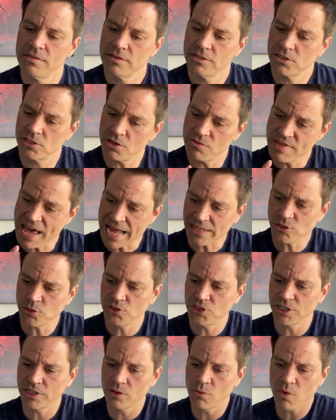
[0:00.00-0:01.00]
So that's what
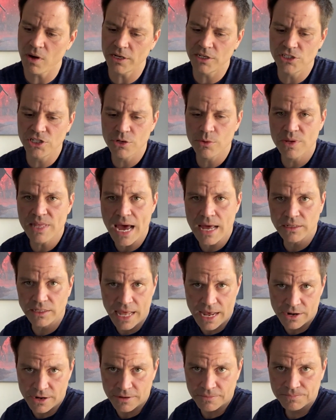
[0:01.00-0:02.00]
you're going to want to do with that
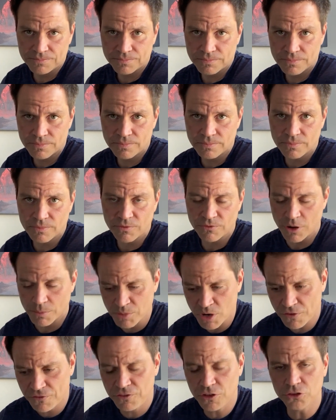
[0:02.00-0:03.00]
letter from
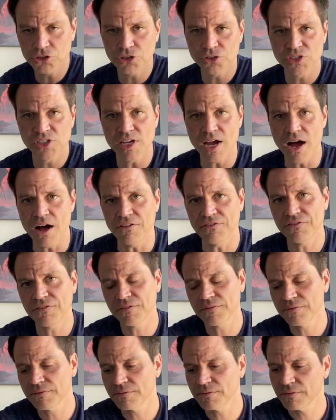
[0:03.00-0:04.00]
your future self.
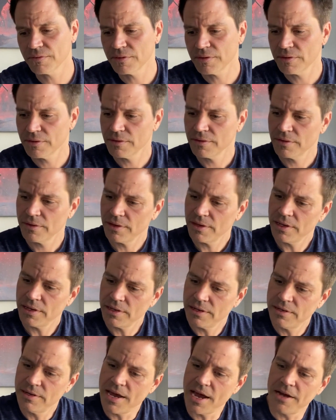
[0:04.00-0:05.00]

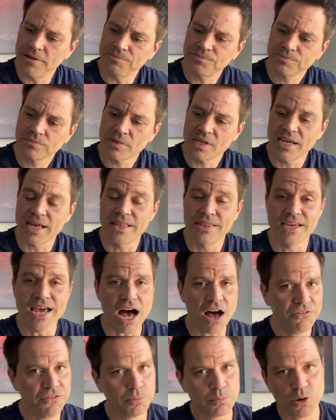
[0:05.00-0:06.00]
Now, the
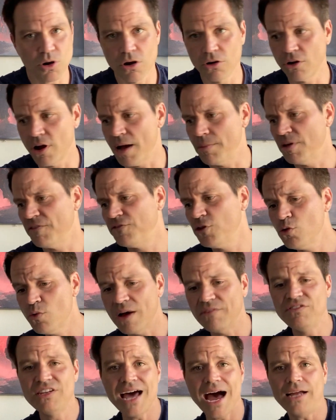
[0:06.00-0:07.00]
Alpha program, if you
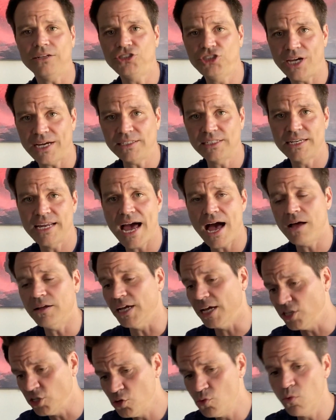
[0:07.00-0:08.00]
have not checked it out
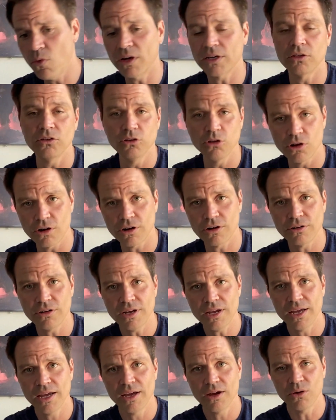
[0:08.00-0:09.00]
and you want to
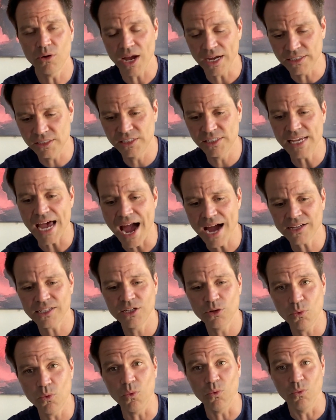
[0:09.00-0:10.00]
learn exactly